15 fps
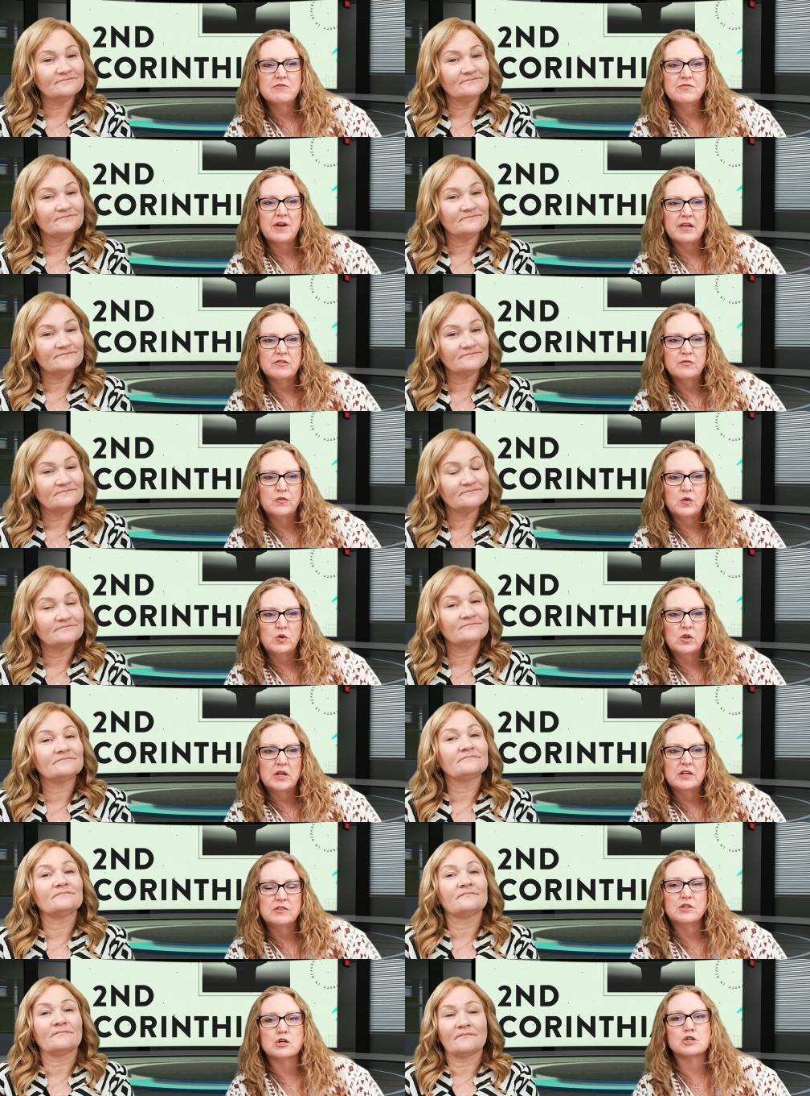Speaker 1: faithful
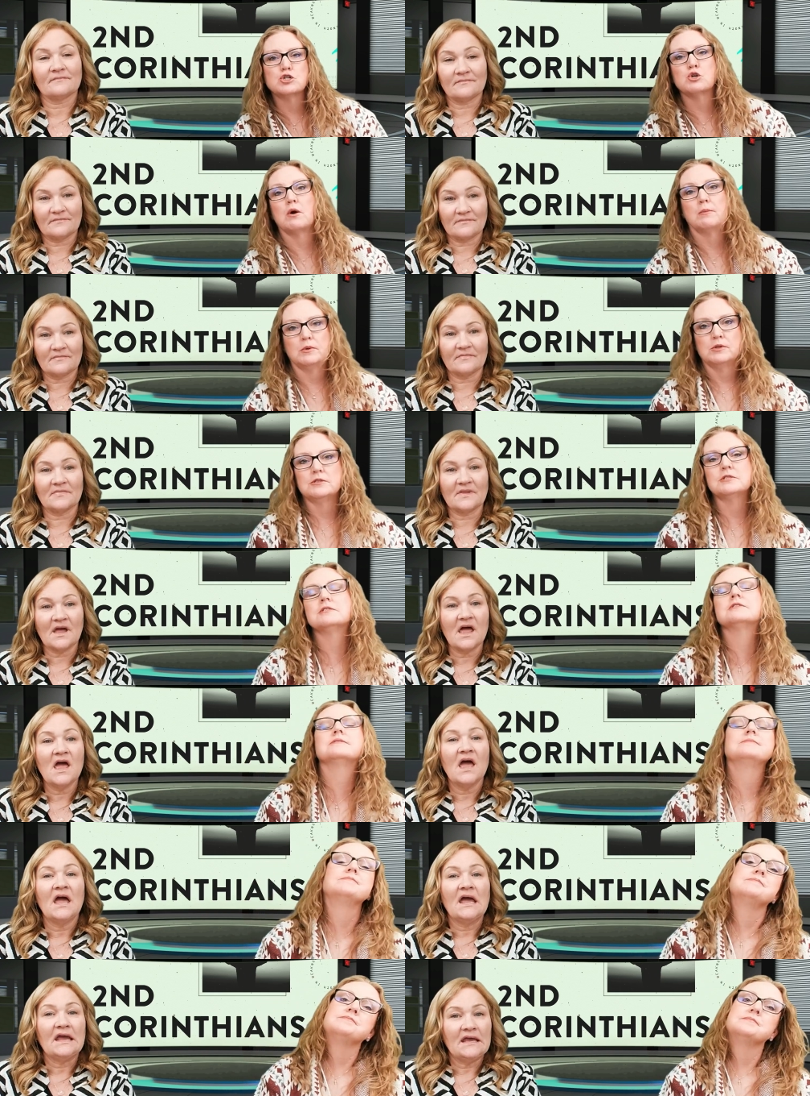in their troubles.
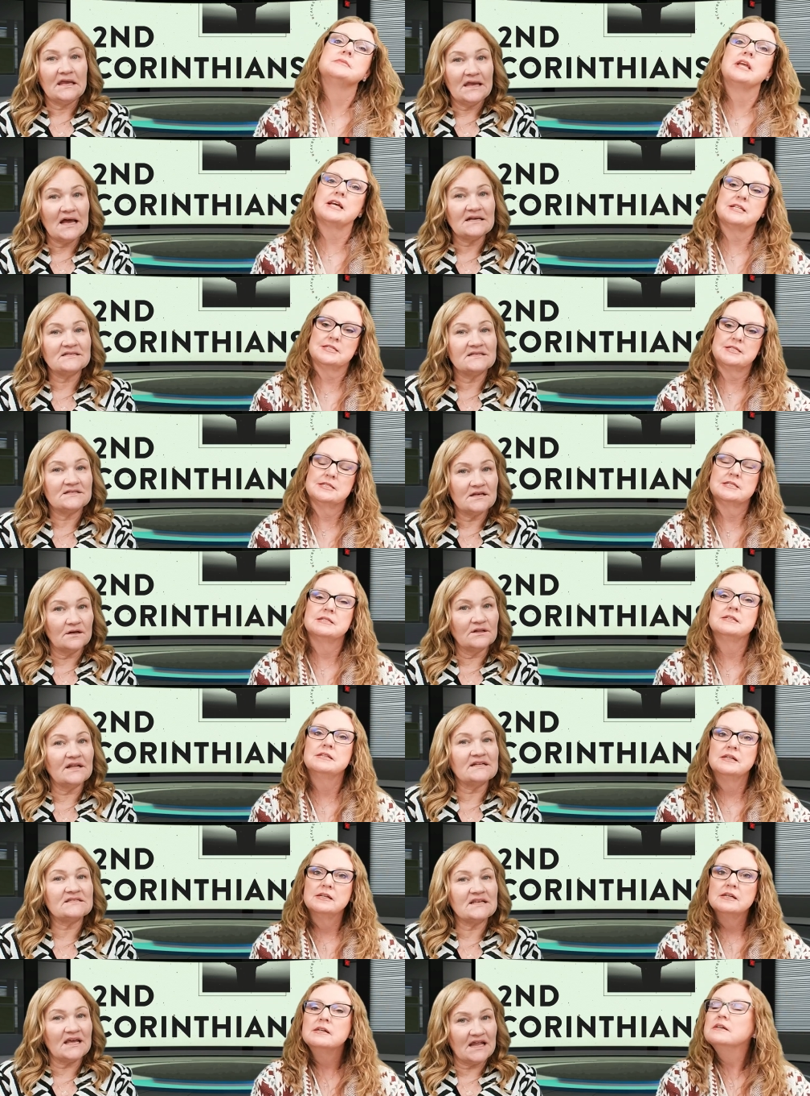
Speaker 2: Yes, so
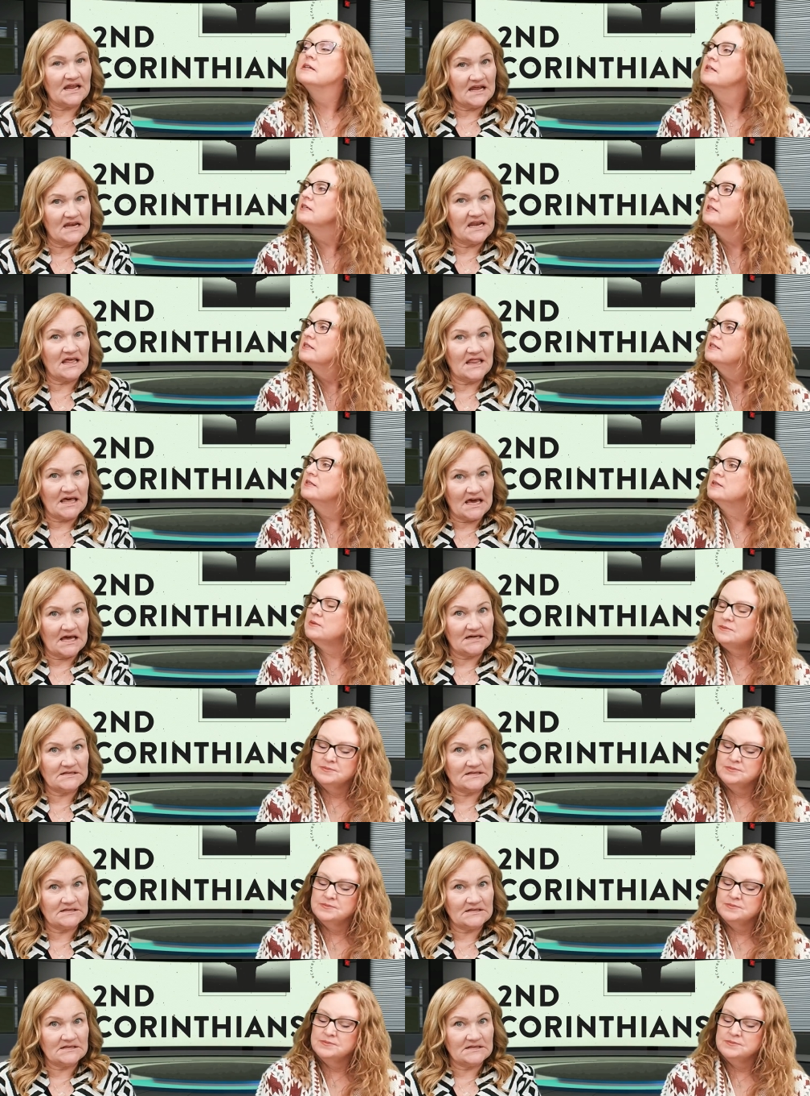let's get into that.